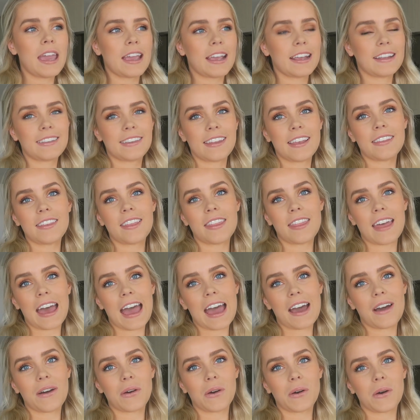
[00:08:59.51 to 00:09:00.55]
It's either
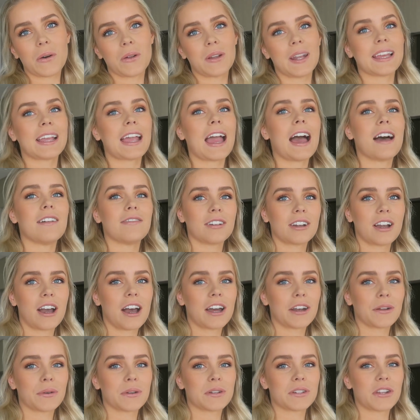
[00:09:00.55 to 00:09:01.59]
that or like
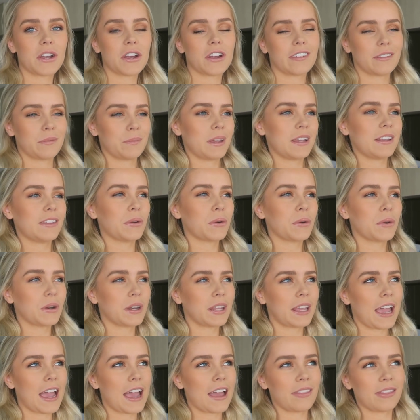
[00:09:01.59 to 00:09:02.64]
avocado on toast, but he's
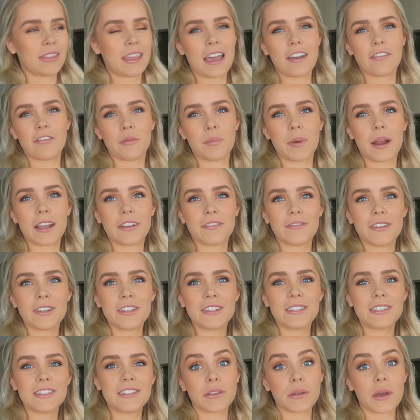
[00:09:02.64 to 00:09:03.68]
already had that for
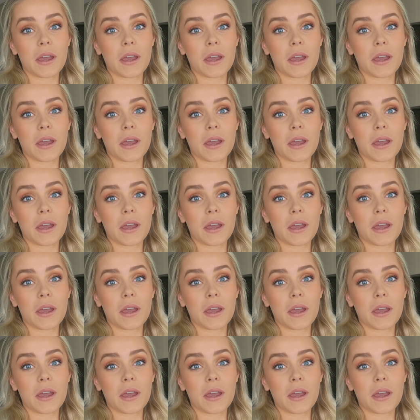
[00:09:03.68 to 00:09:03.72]
breakfast.